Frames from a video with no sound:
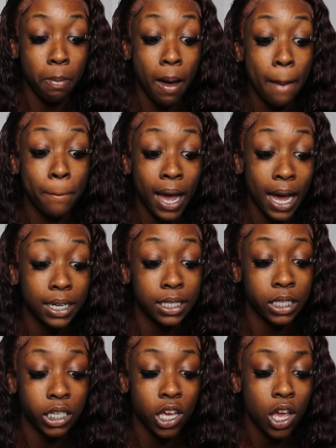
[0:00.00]
my
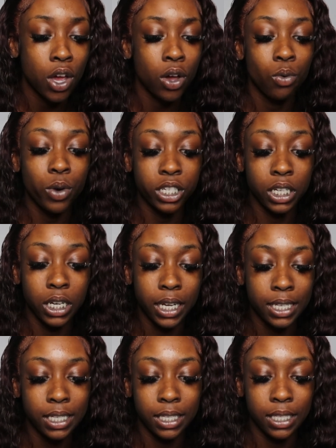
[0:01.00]
policy which
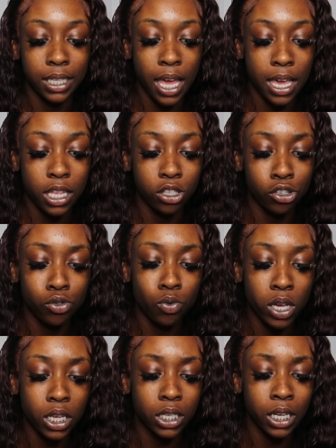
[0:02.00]
doesn't state two
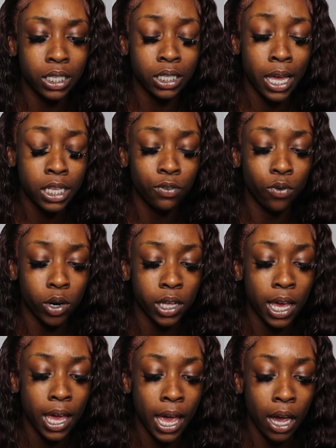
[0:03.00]
weeks it states
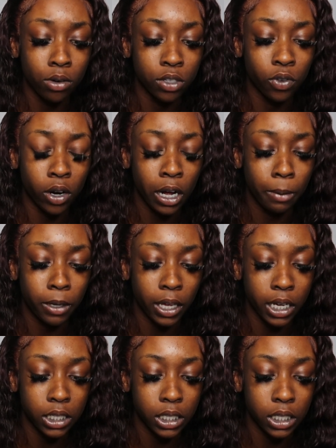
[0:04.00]
48 hours for
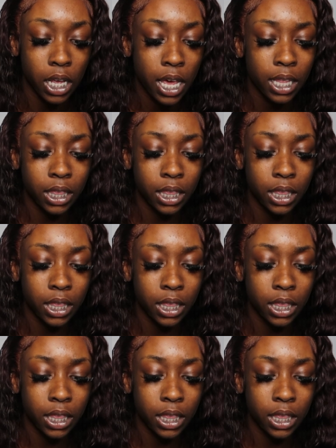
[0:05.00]
complications